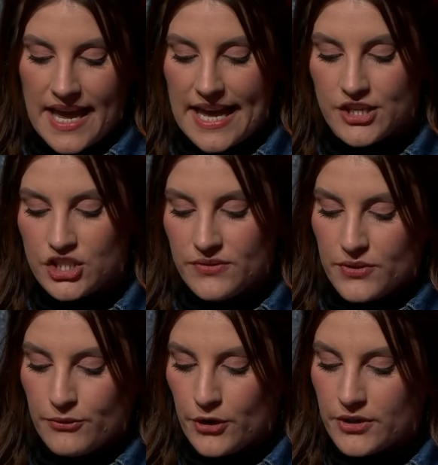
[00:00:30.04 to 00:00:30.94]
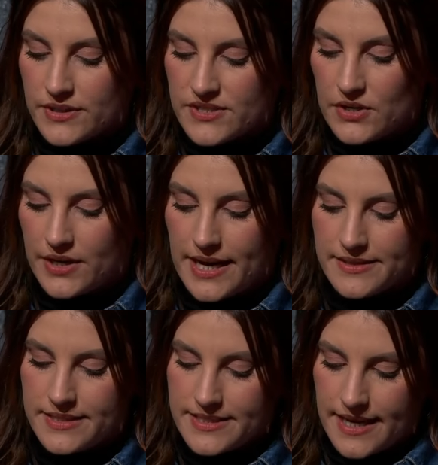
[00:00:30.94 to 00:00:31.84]
and shift the focus on
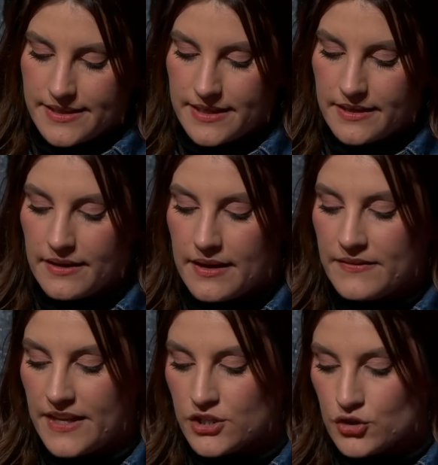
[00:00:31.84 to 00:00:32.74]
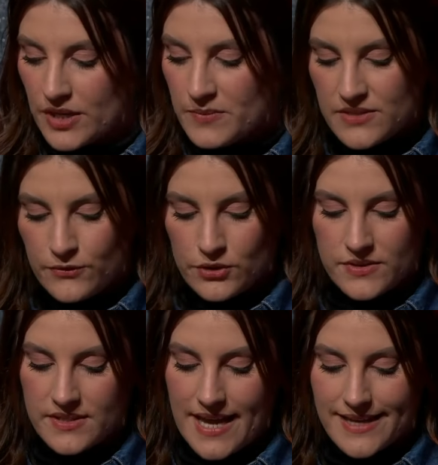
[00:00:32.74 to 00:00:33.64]
understanding that extremist
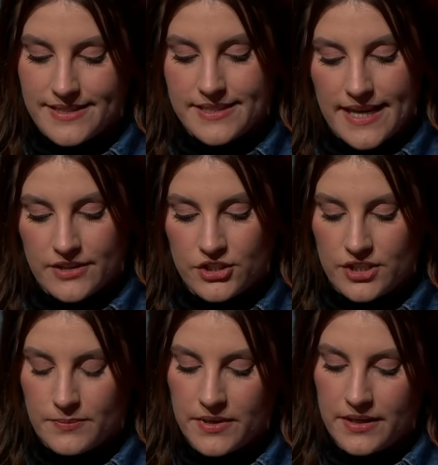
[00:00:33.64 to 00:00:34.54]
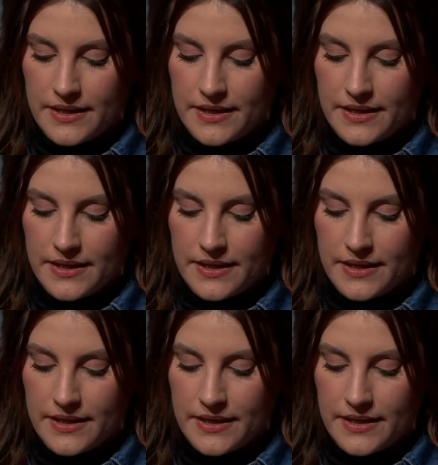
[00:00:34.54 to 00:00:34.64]
views and dictatorship